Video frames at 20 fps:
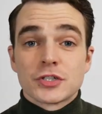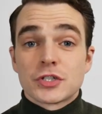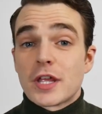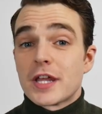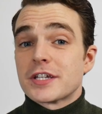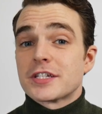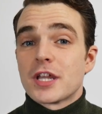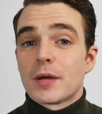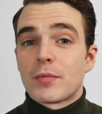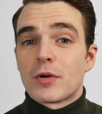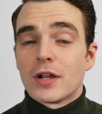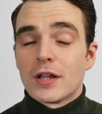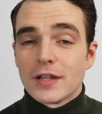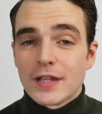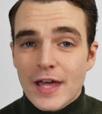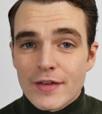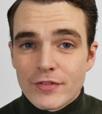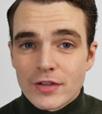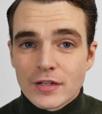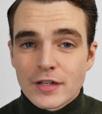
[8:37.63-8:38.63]
So that is number
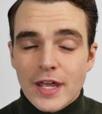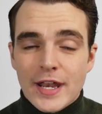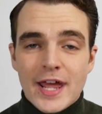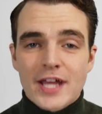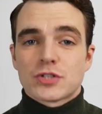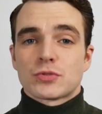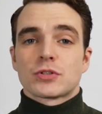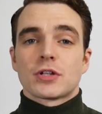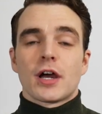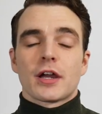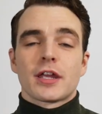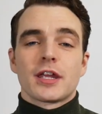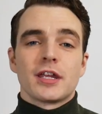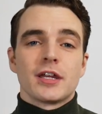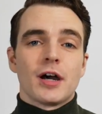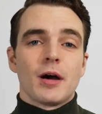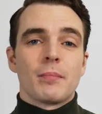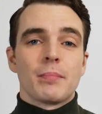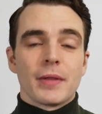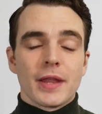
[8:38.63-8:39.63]
eleven. And as we're talking
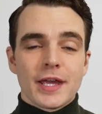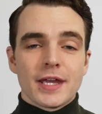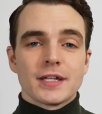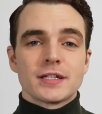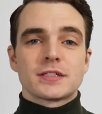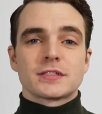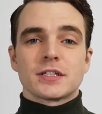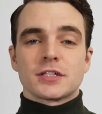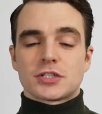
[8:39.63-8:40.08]
about blades,